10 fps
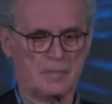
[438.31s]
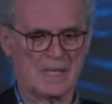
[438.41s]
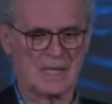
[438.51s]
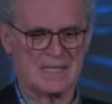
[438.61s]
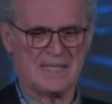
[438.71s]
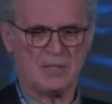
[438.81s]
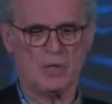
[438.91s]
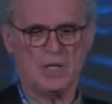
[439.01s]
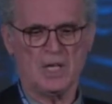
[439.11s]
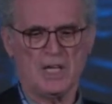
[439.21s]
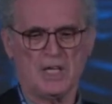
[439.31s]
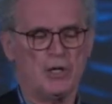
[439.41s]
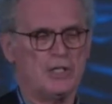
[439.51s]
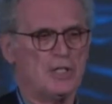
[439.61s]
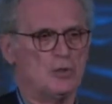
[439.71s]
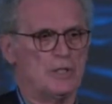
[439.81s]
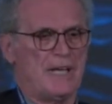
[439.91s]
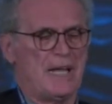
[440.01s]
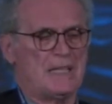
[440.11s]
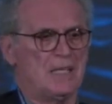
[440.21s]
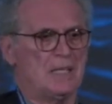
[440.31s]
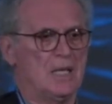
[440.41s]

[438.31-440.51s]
So, in order to create a,